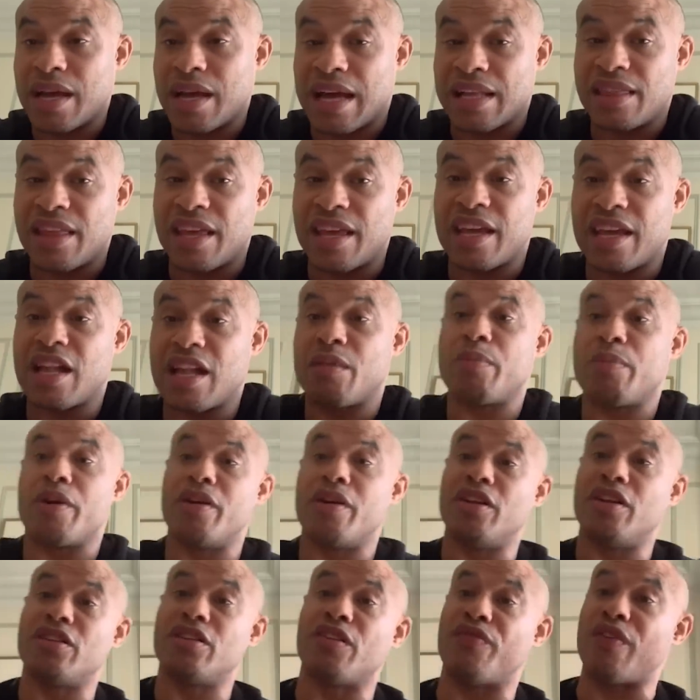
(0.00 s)
I think Gilbert
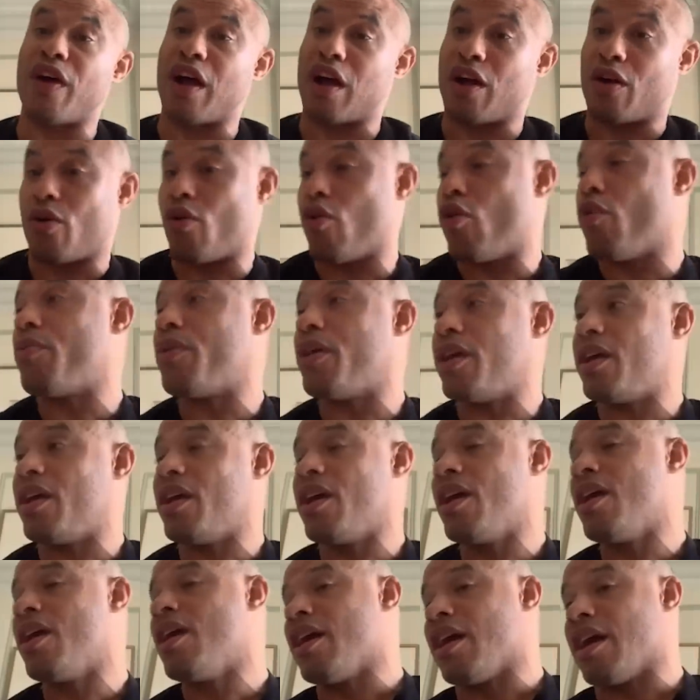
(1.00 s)
need to fight Colby,
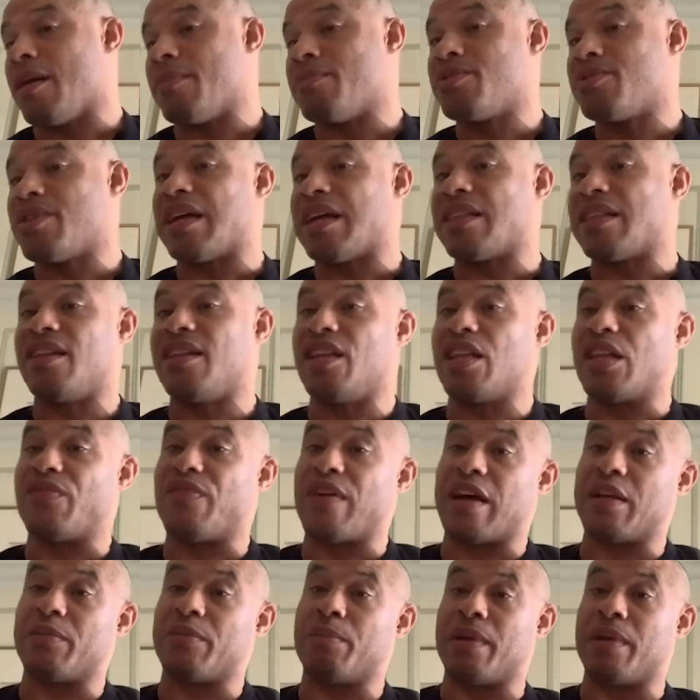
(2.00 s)
comes out, need to
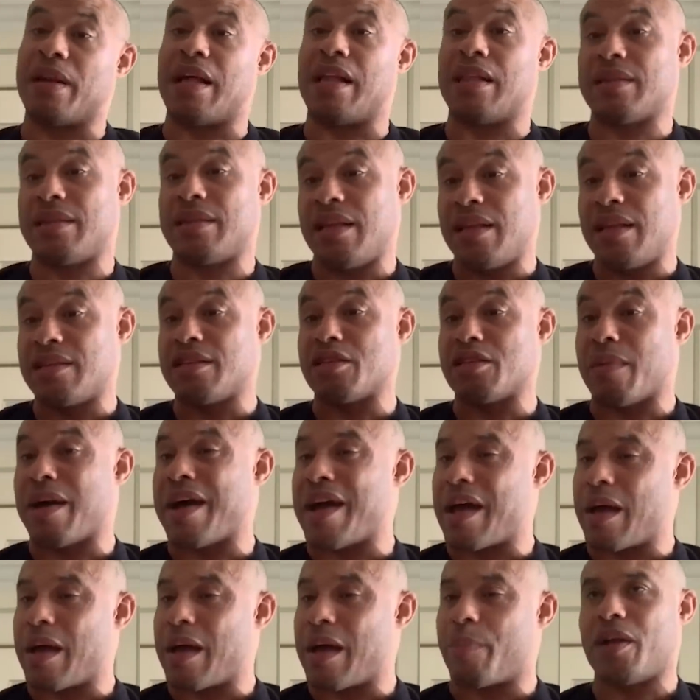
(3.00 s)
fight Belal. This is
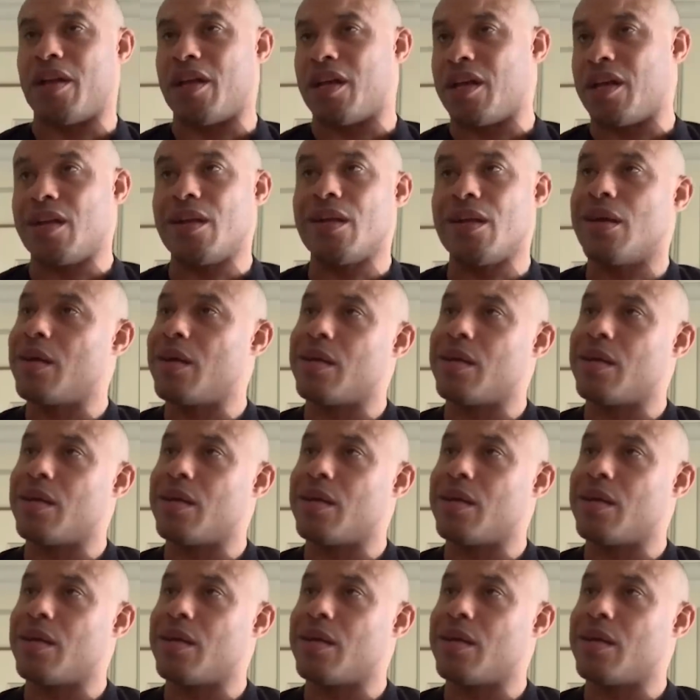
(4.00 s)
my opinion.